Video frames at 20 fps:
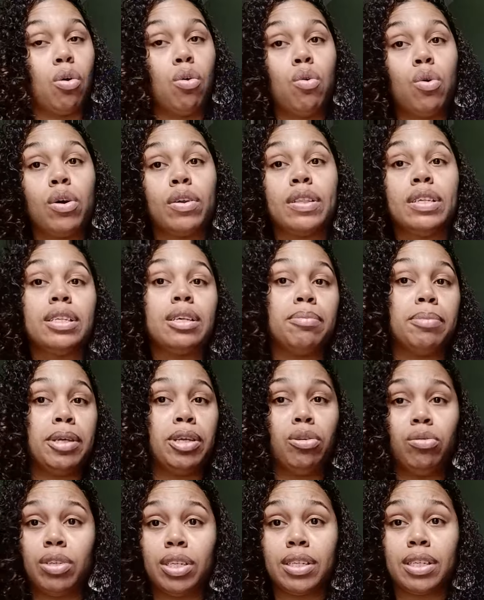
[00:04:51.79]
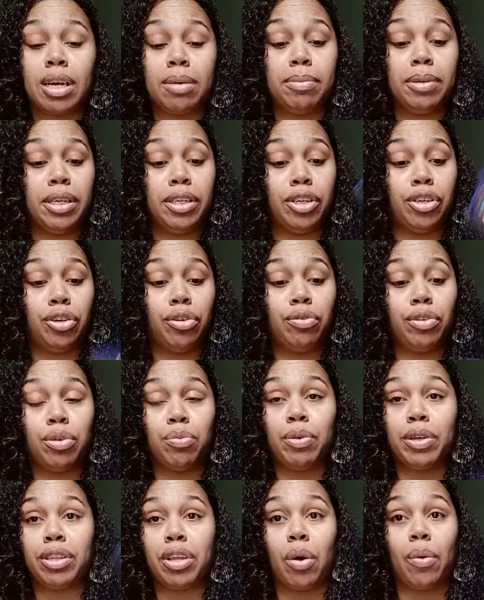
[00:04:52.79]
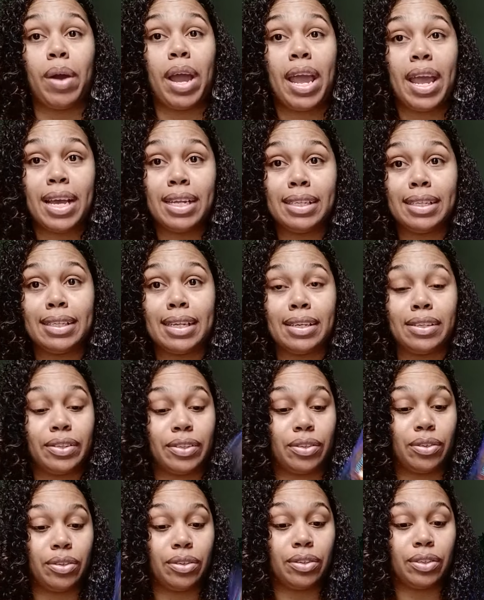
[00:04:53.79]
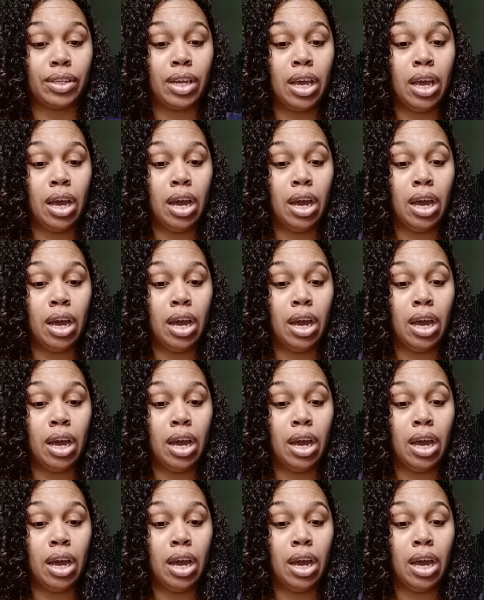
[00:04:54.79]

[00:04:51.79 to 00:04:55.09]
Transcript: or this could be you just coming into union with your ancestors.